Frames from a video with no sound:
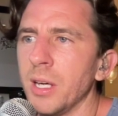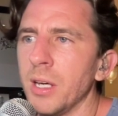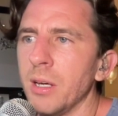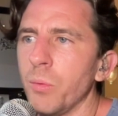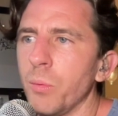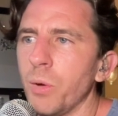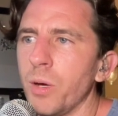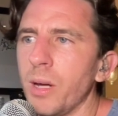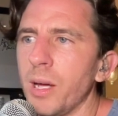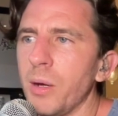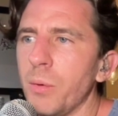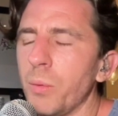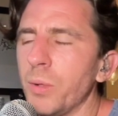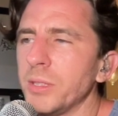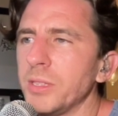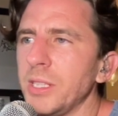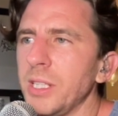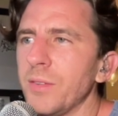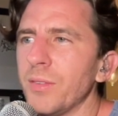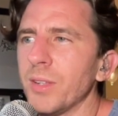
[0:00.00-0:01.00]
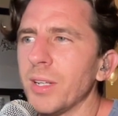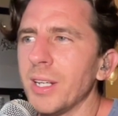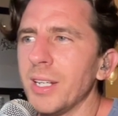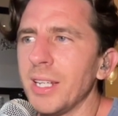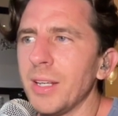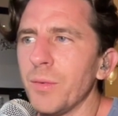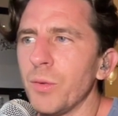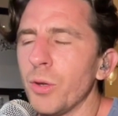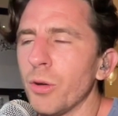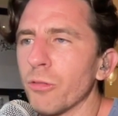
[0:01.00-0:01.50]
Was he even going to
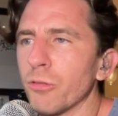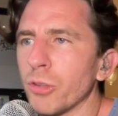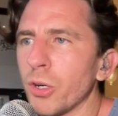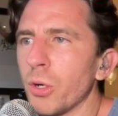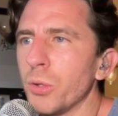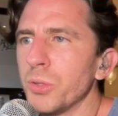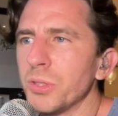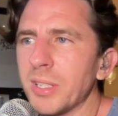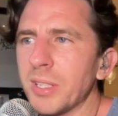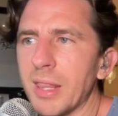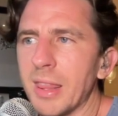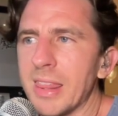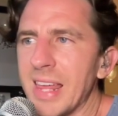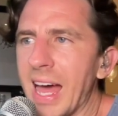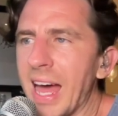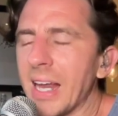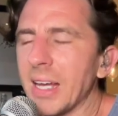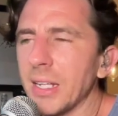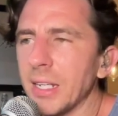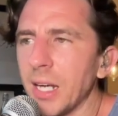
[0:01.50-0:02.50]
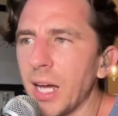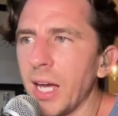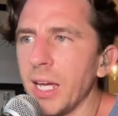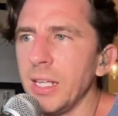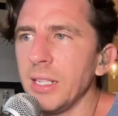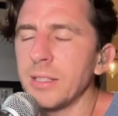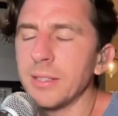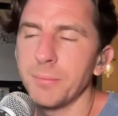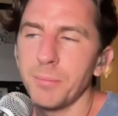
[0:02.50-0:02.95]
give you a rose that night?